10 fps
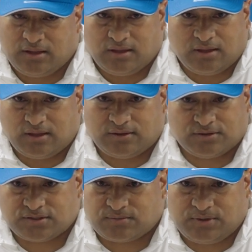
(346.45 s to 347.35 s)

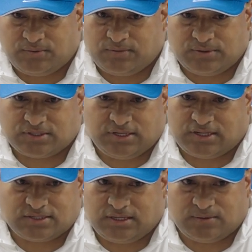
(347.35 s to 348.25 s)
Those three, we just need
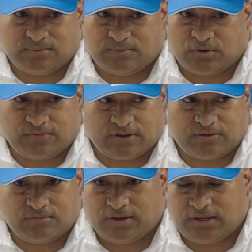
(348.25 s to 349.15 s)
to see a more
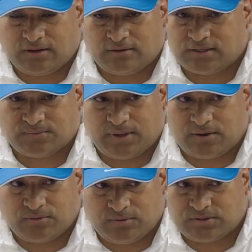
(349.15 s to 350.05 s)
effective running. It doesn't
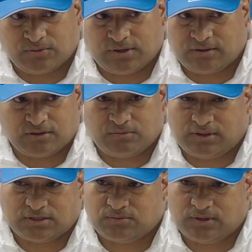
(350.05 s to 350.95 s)
matter which one of the three
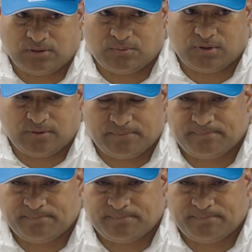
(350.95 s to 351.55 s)
that's running the ball.